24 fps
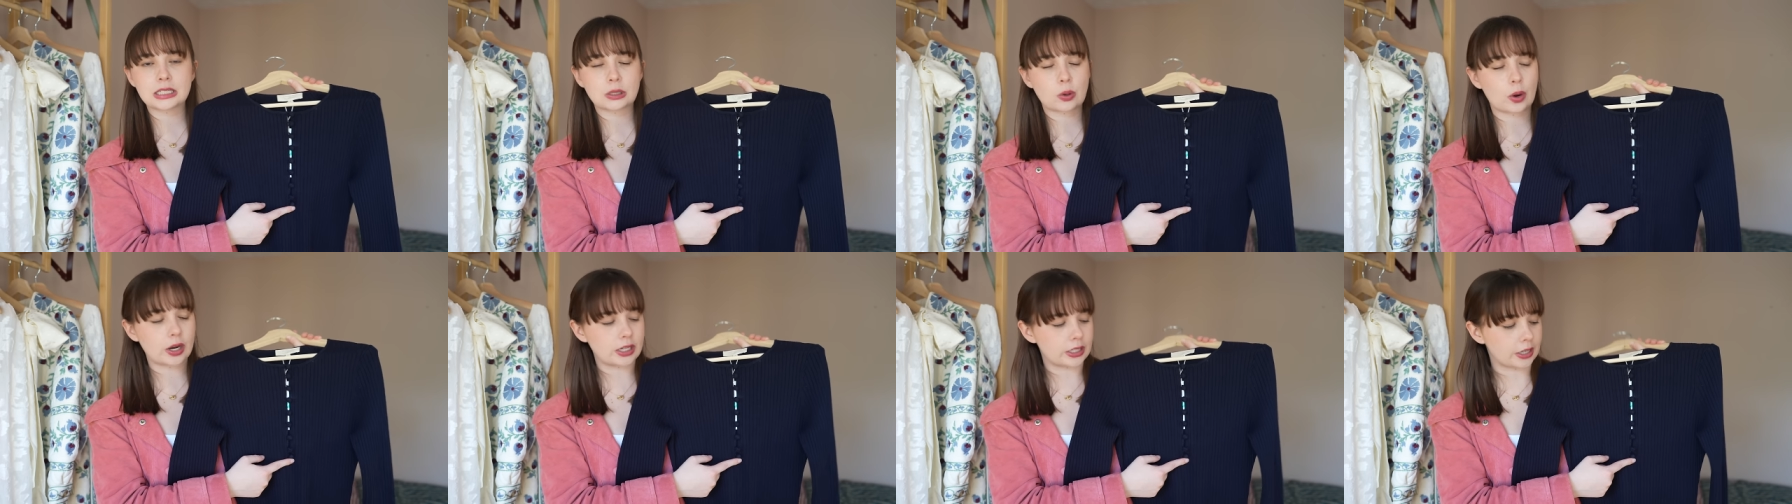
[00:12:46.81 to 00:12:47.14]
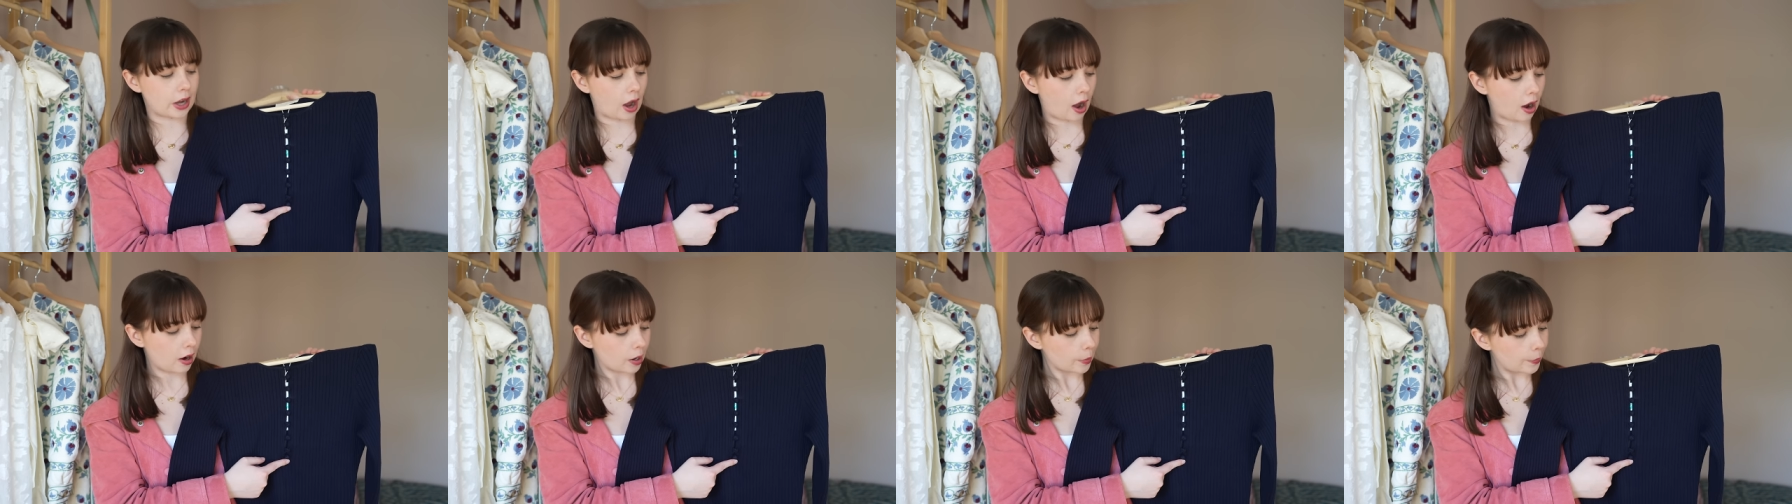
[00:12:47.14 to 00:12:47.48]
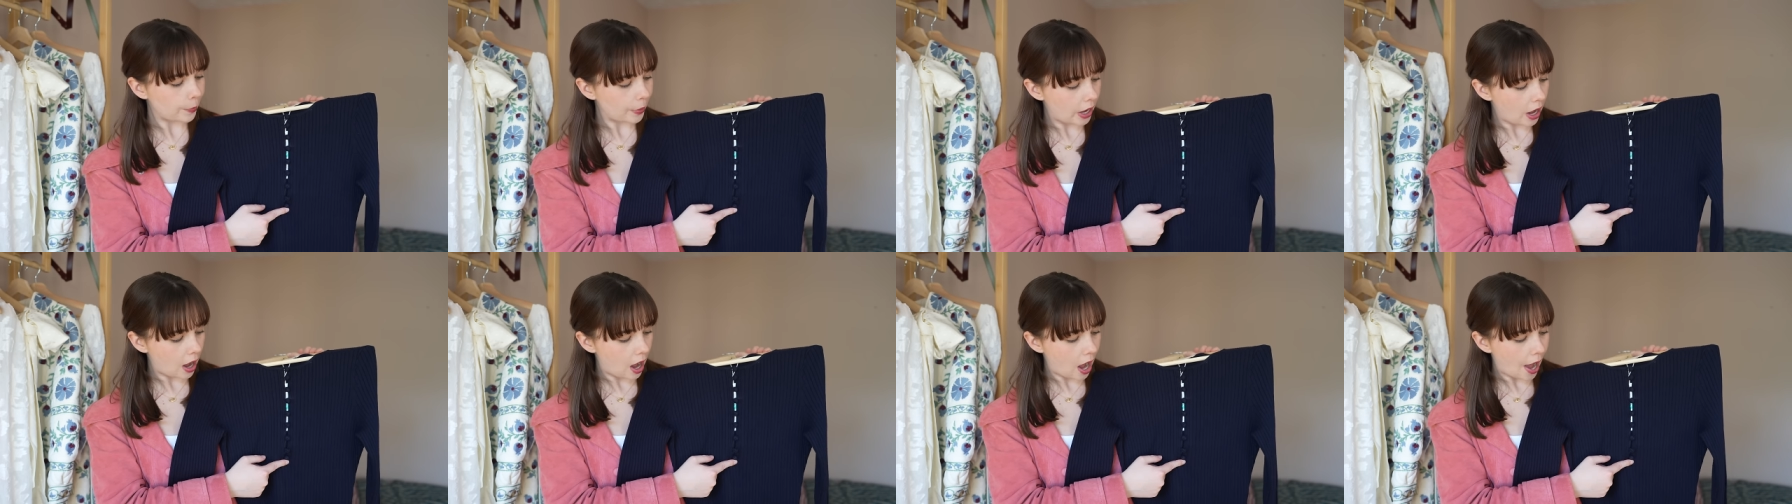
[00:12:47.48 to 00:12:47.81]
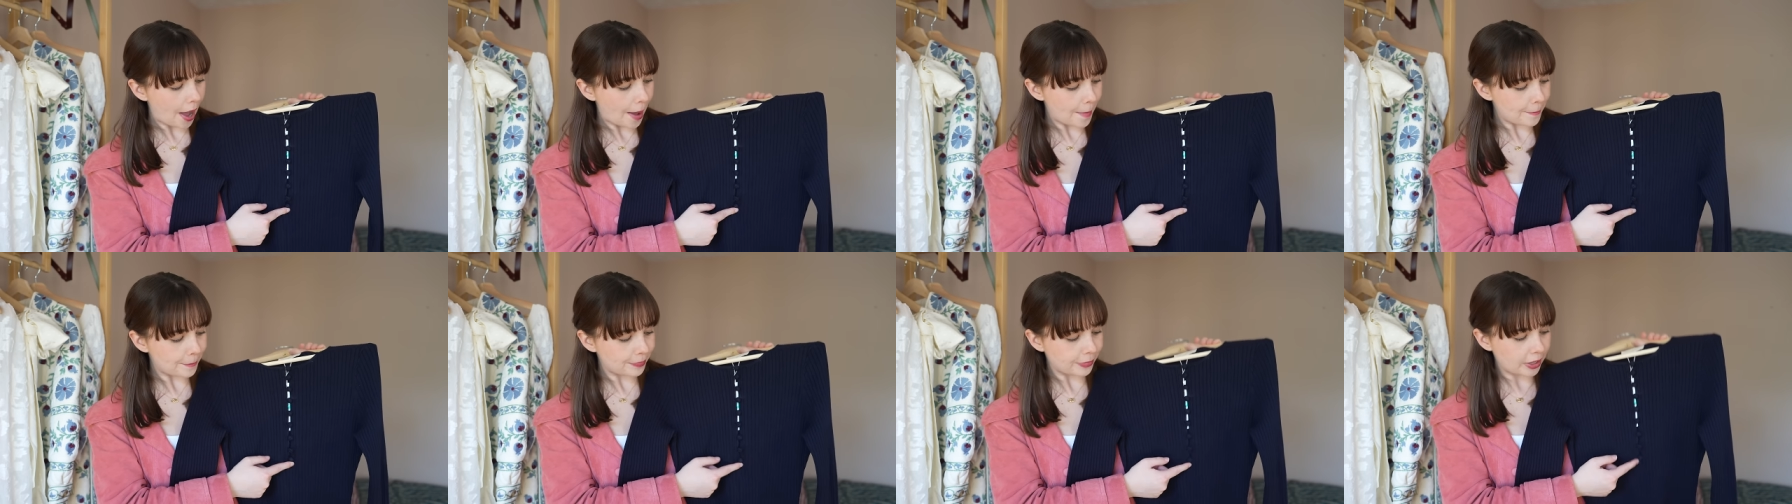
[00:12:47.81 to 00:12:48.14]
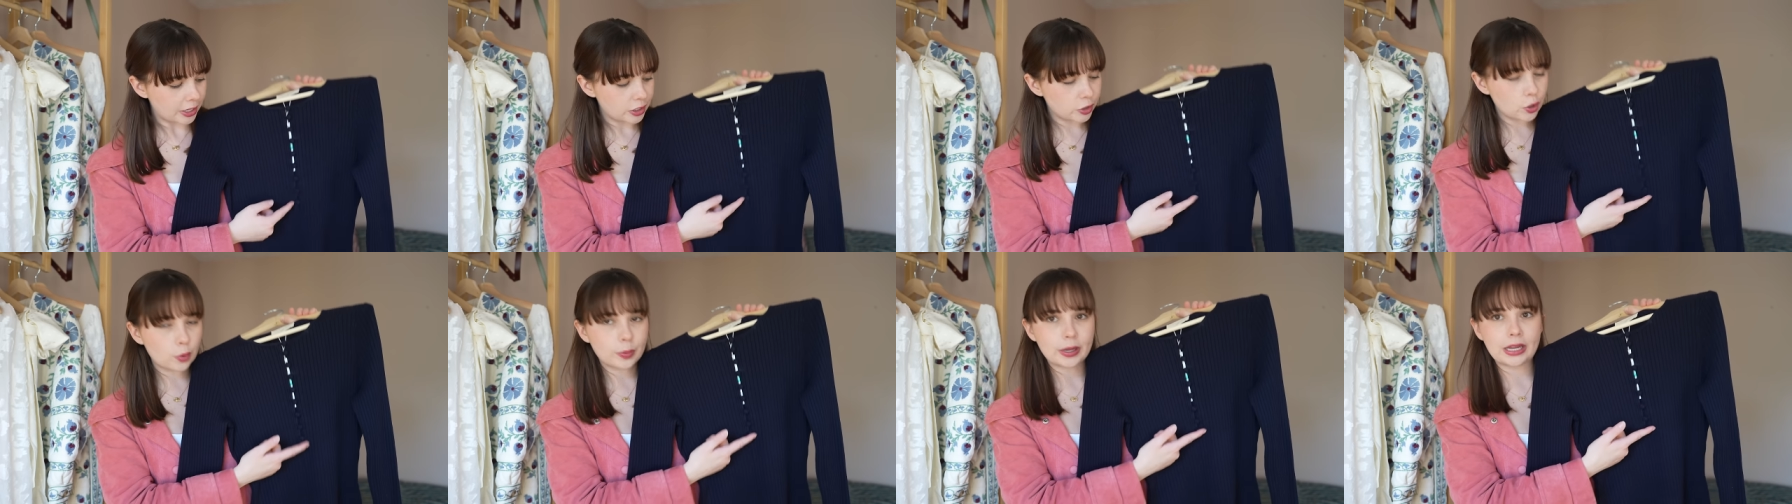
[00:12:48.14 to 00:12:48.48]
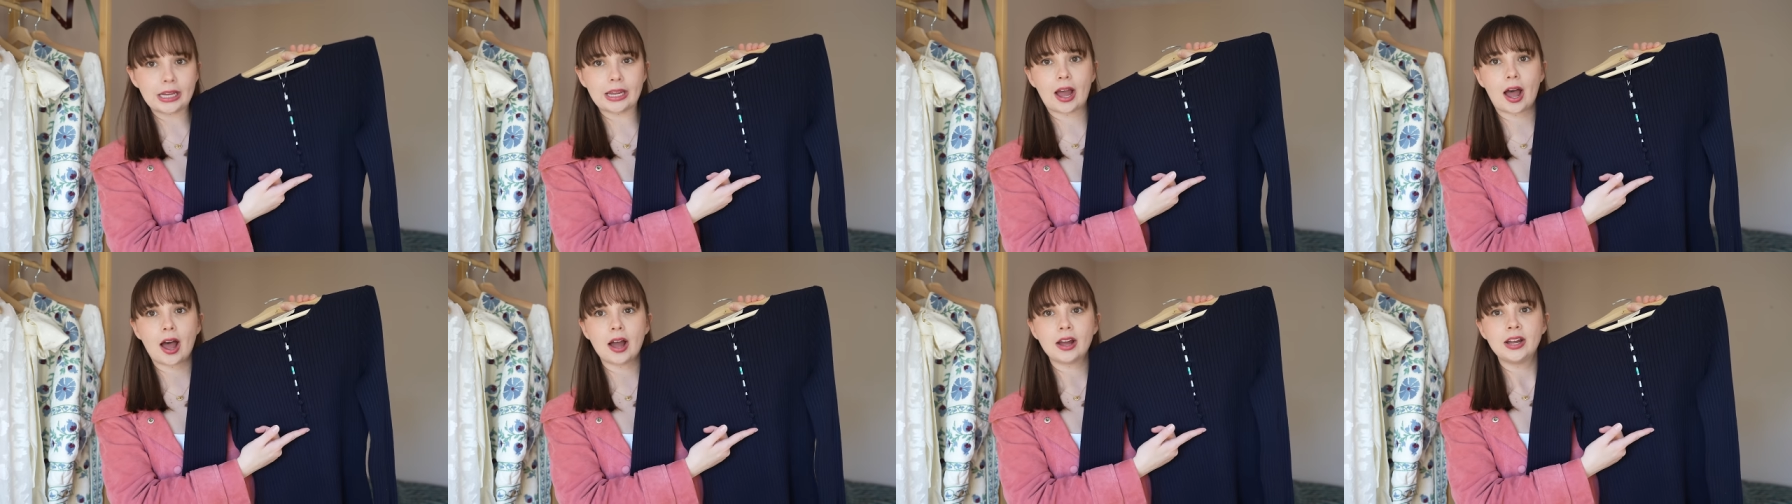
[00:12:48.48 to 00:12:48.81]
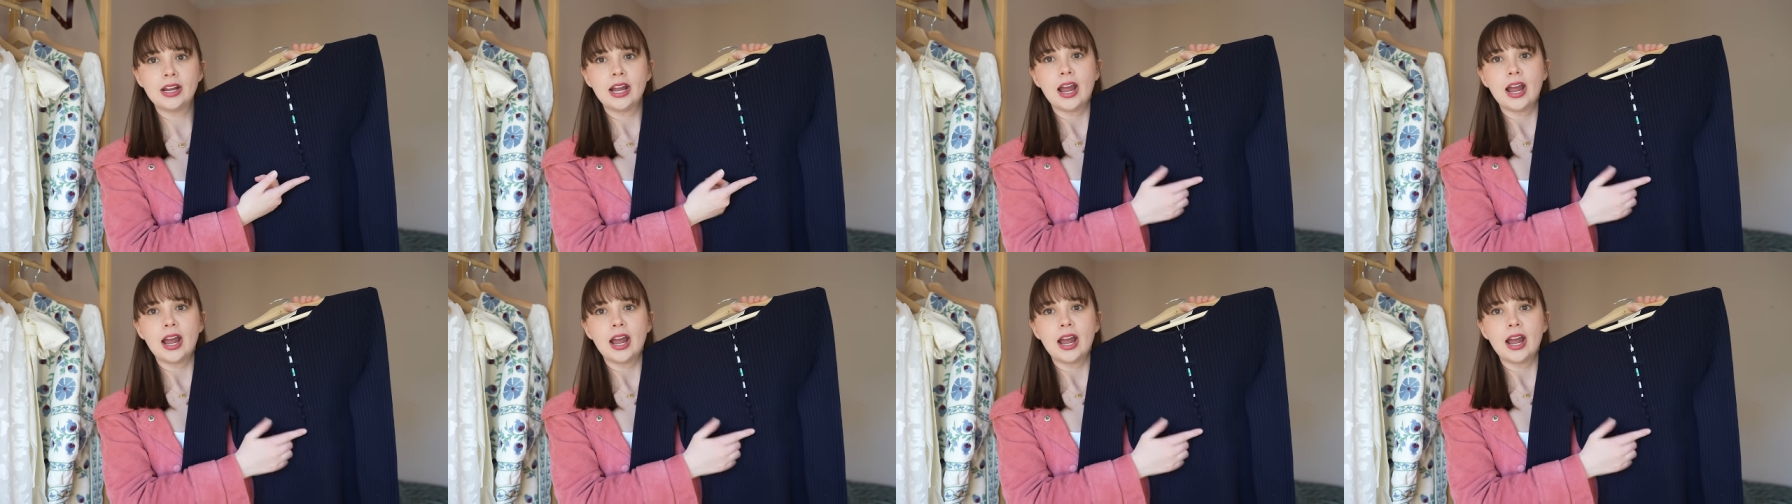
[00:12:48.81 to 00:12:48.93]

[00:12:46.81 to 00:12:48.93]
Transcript: quite dark, but um, they stop here.